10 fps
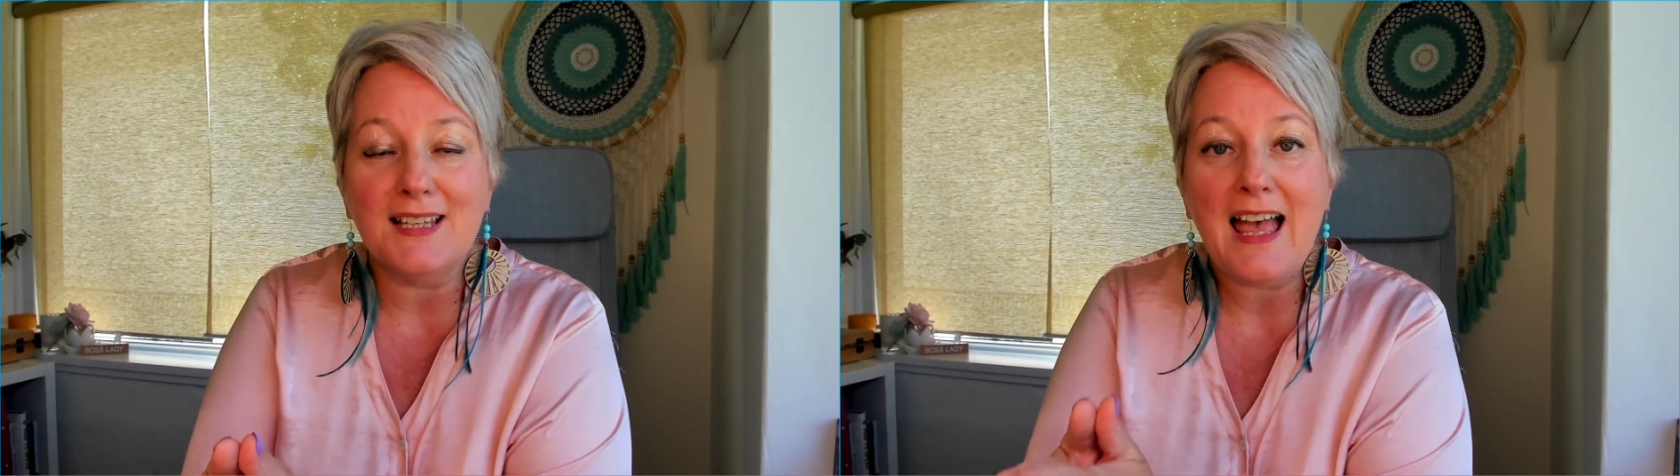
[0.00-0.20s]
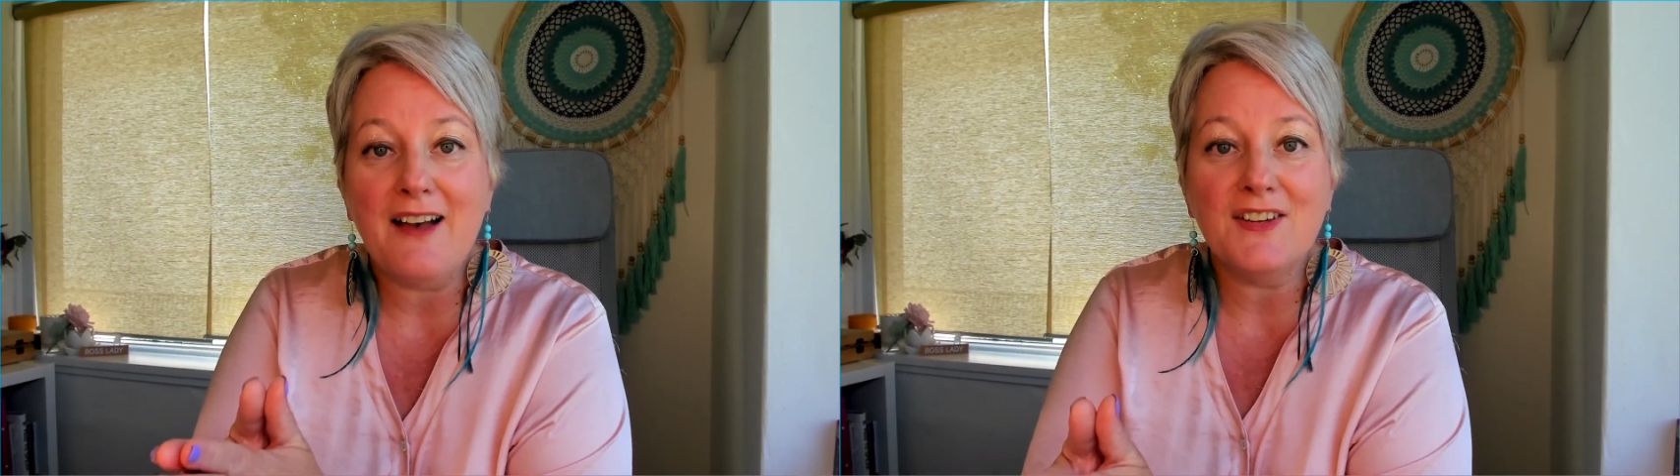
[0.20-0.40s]

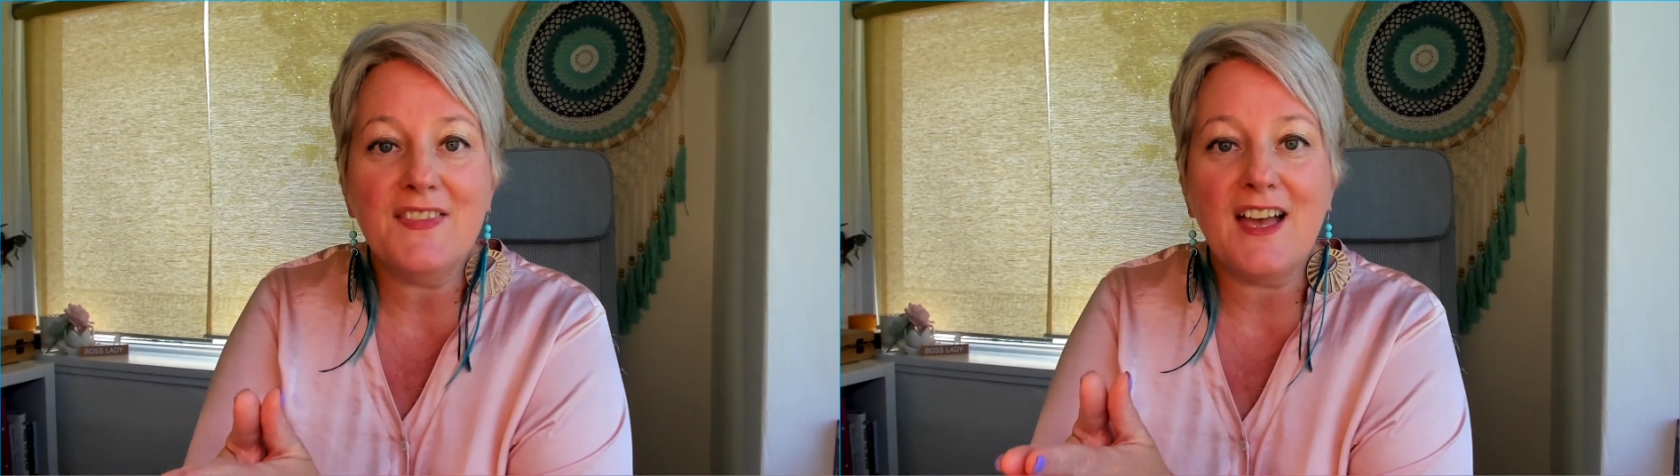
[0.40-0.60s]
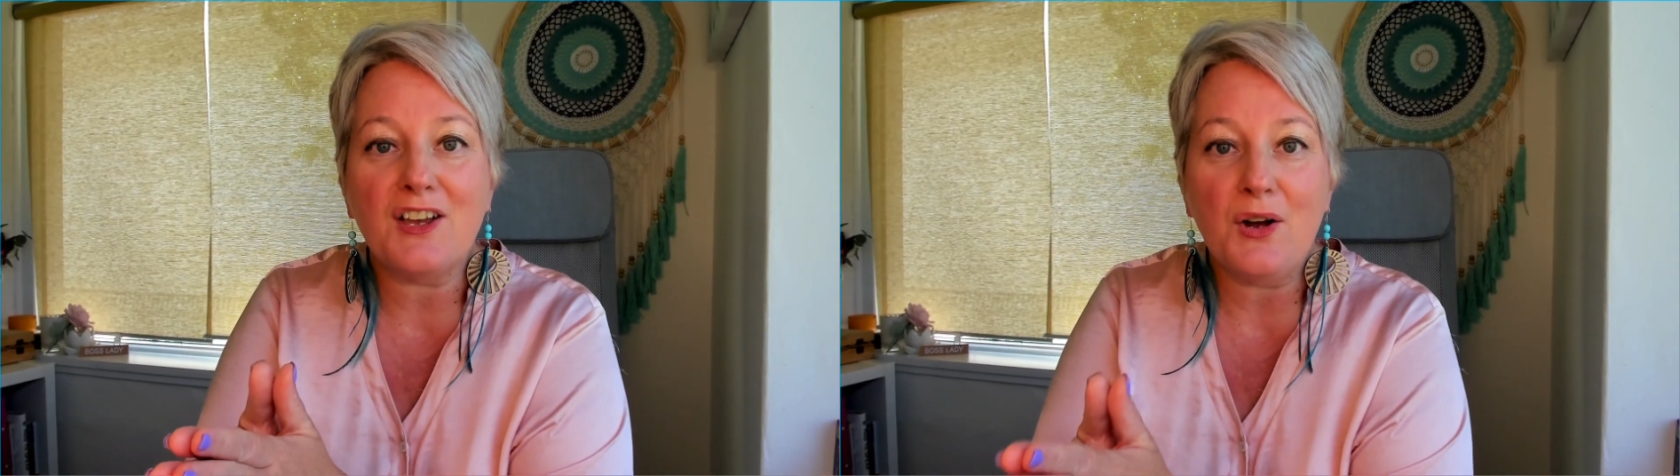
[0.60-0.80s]

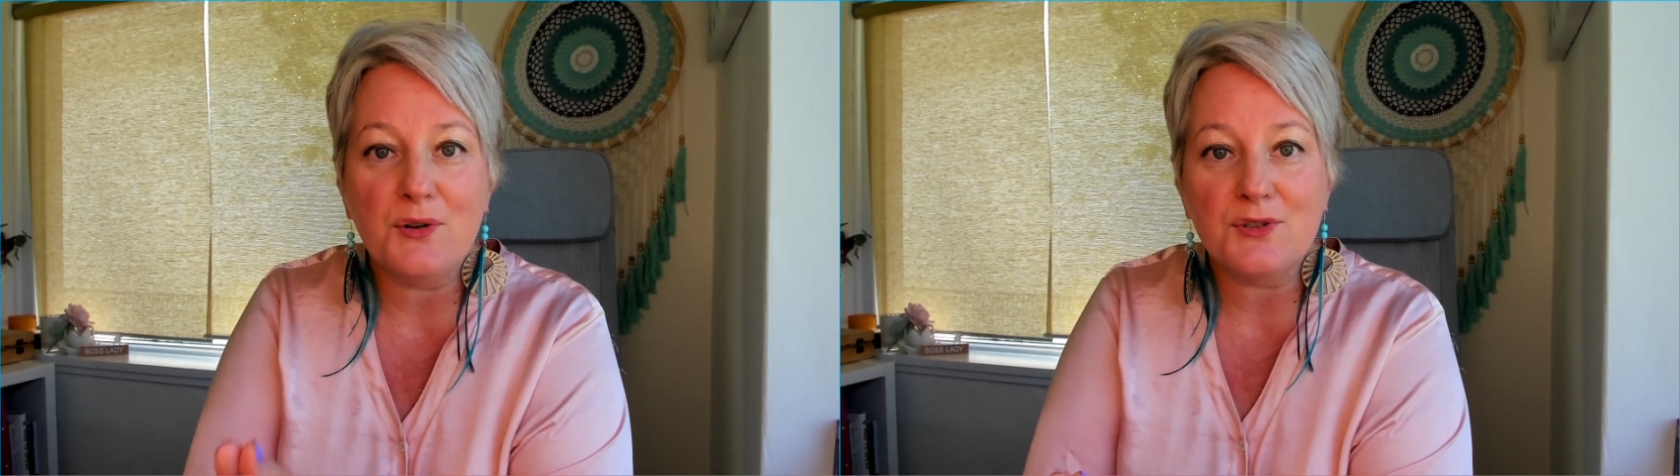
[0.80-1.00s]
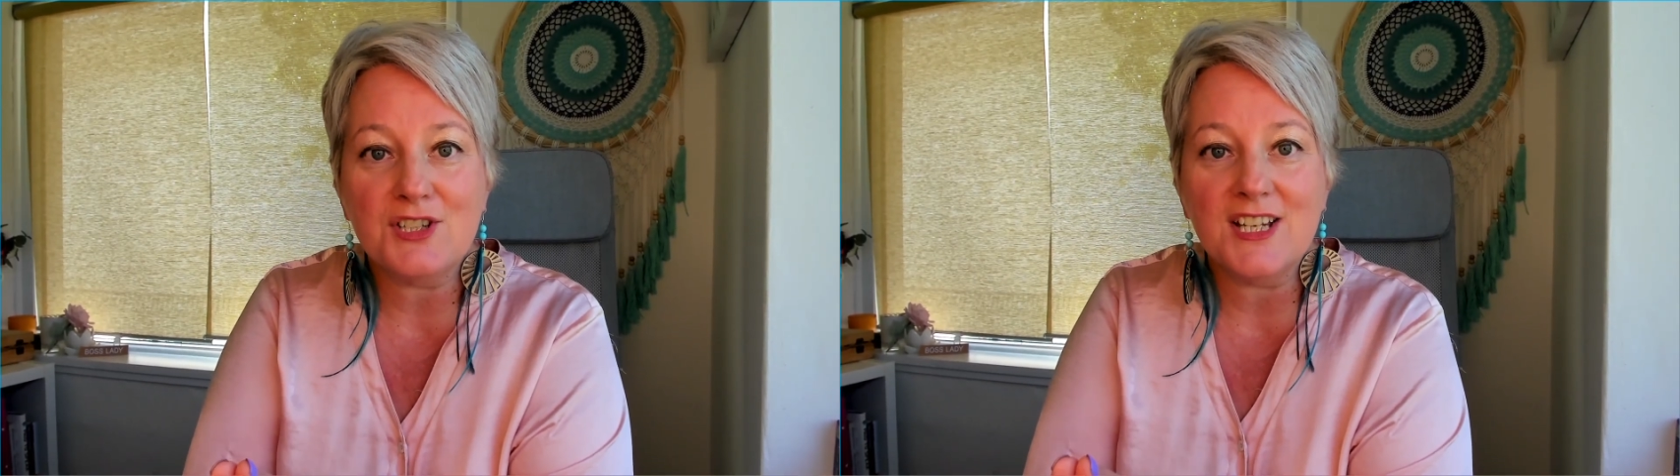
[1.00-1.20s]
having that
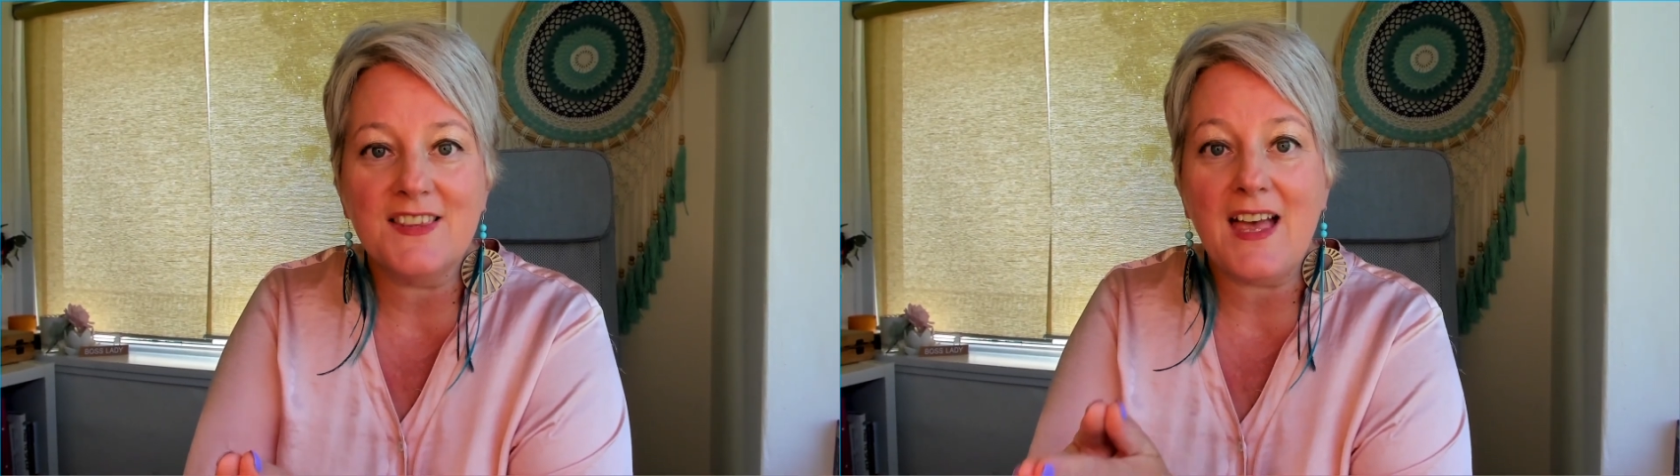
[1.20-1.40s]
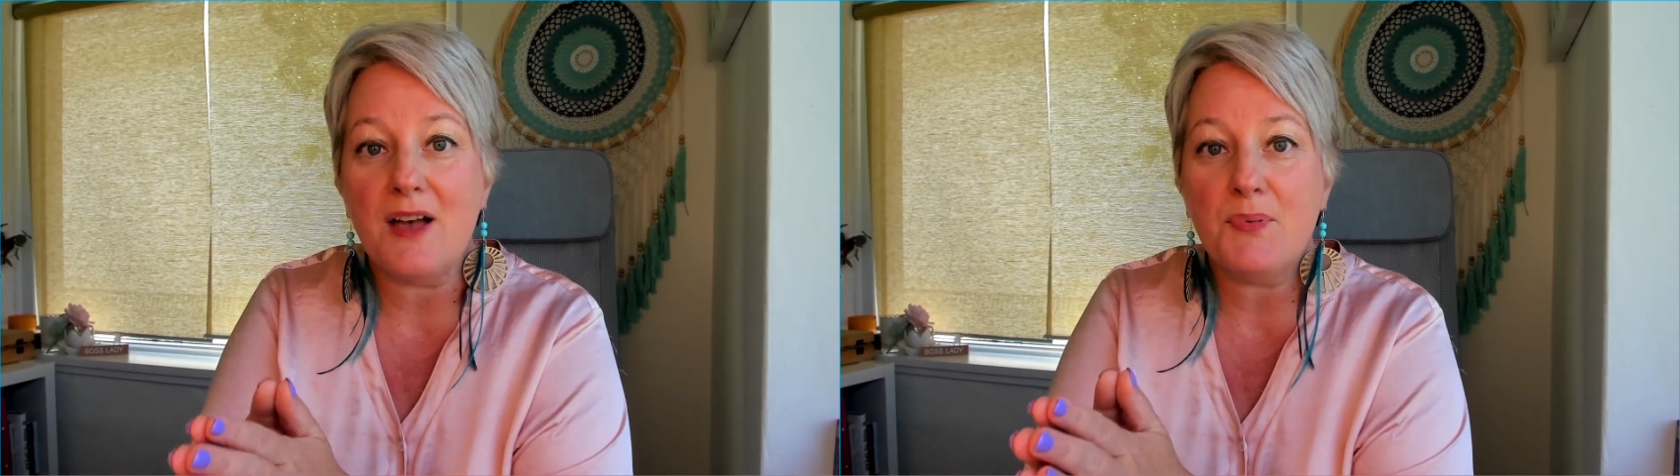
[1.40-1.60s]

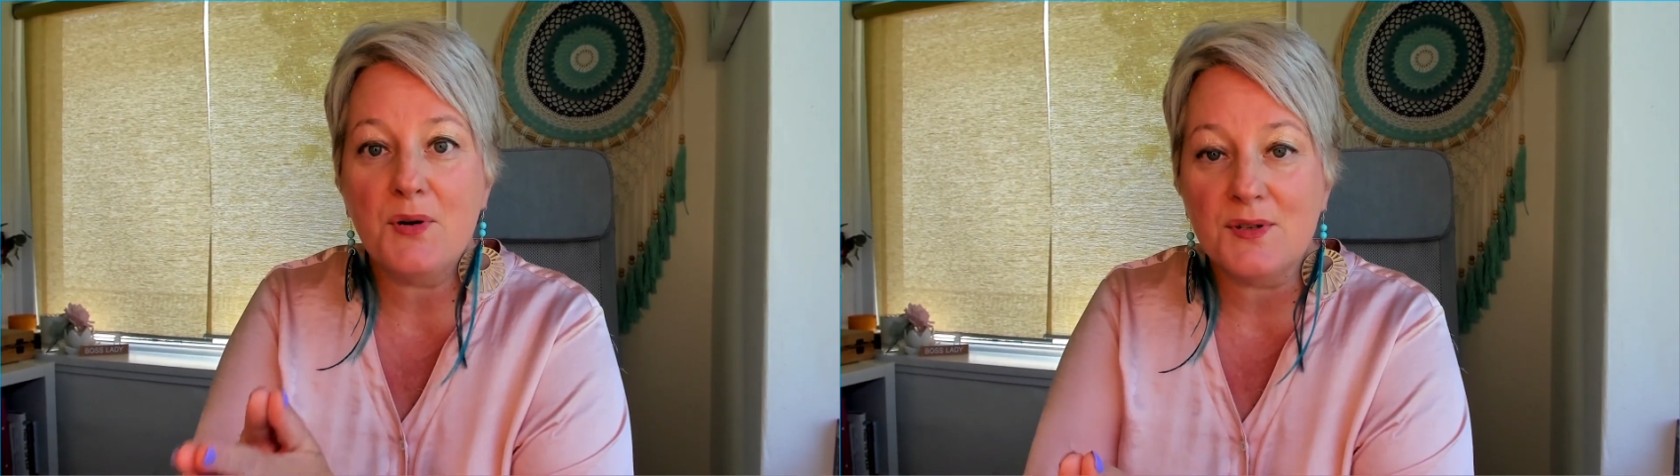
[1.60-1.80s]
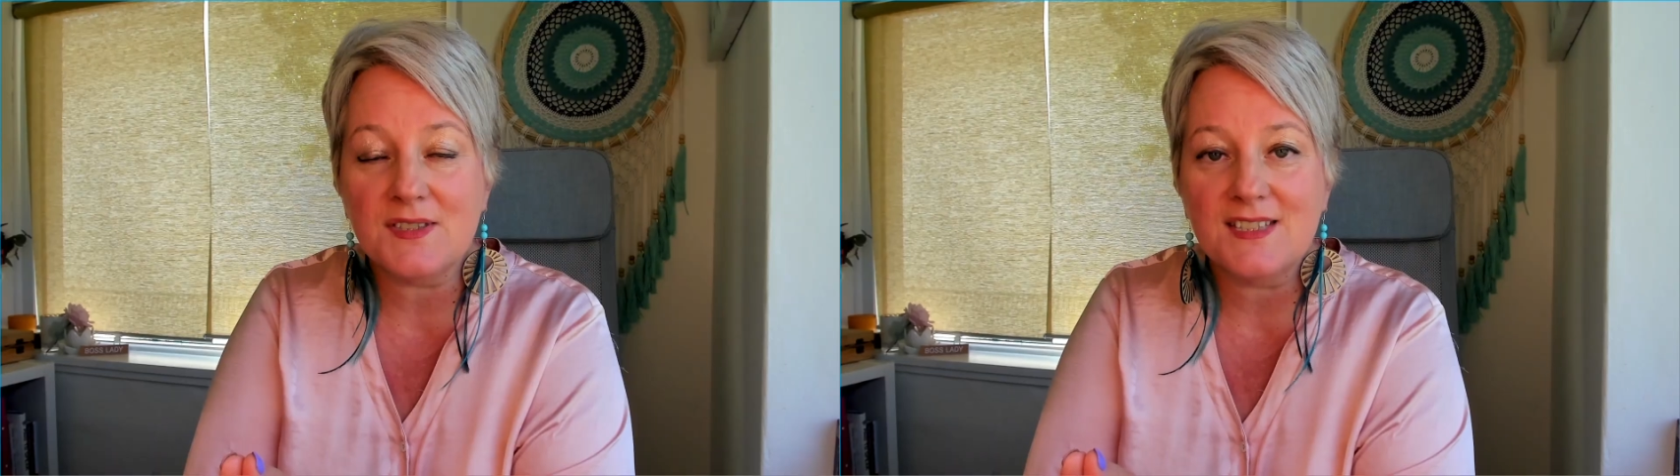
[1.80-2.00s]
coaching, that
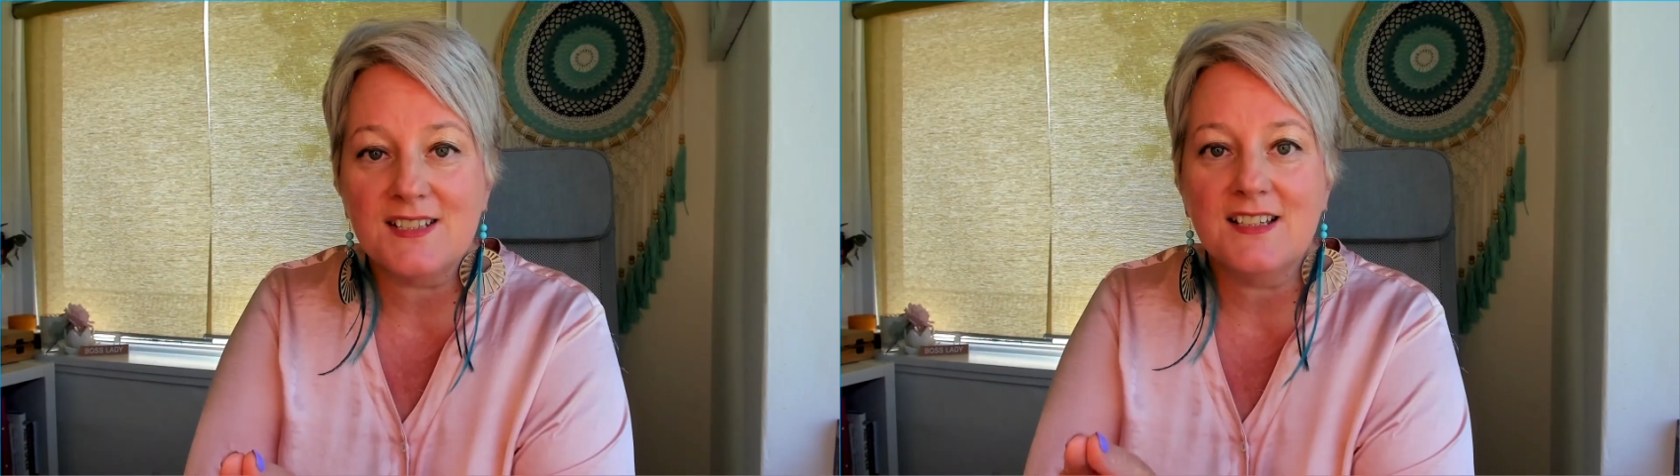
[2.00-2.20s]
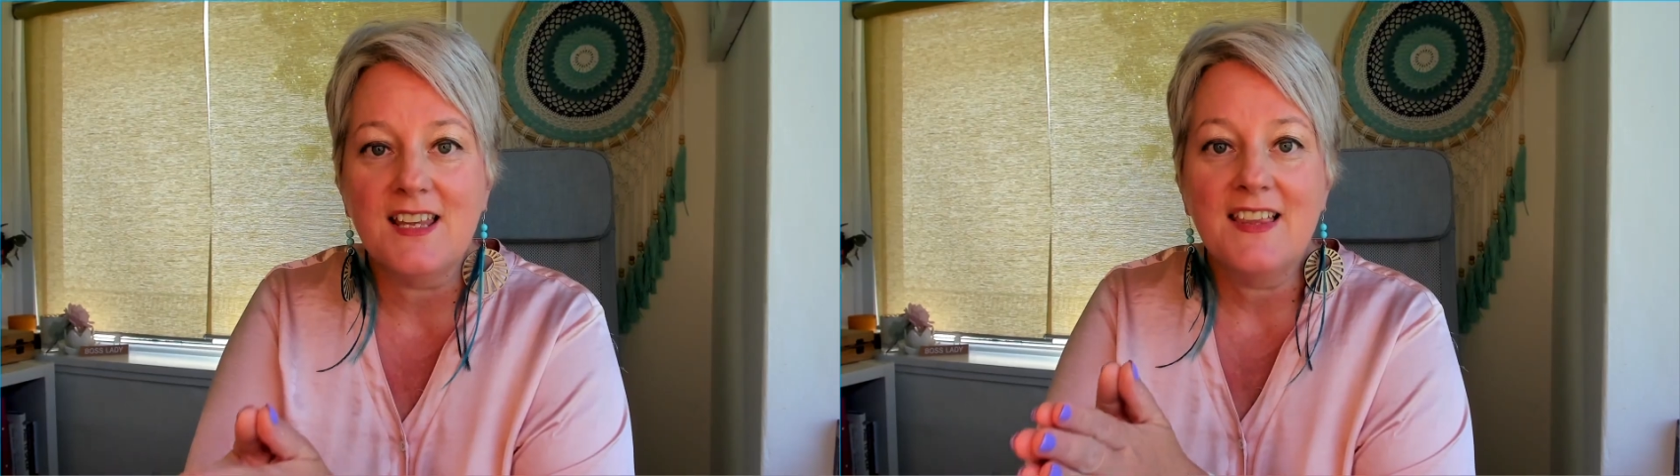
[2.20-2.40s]

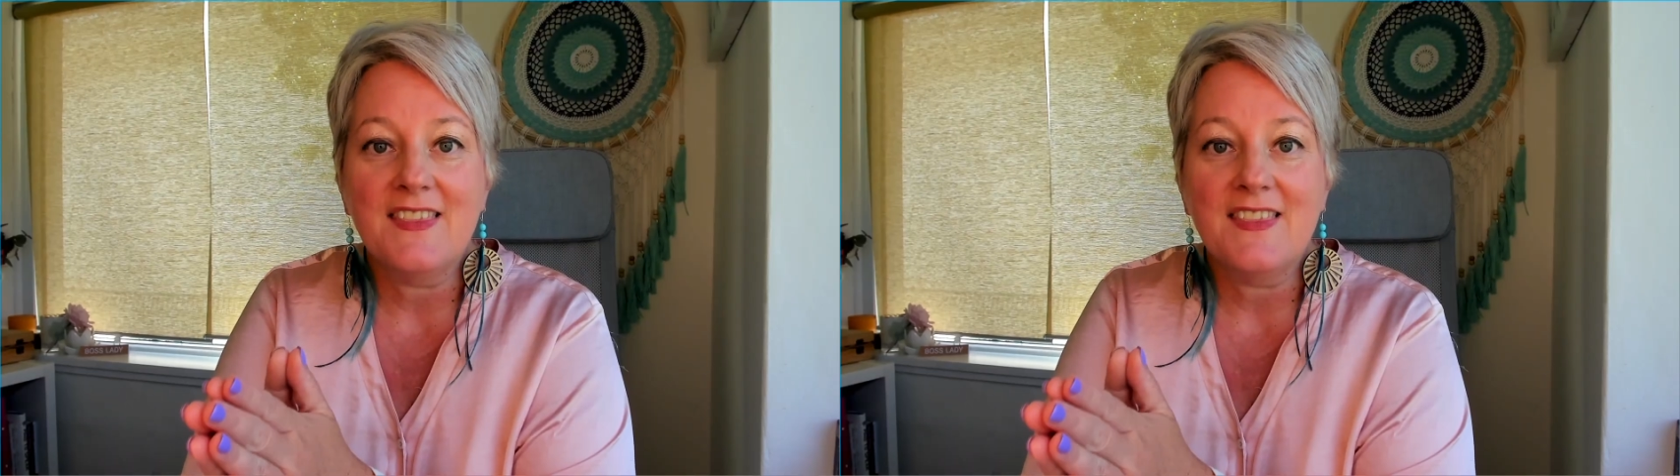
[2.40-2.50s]
person,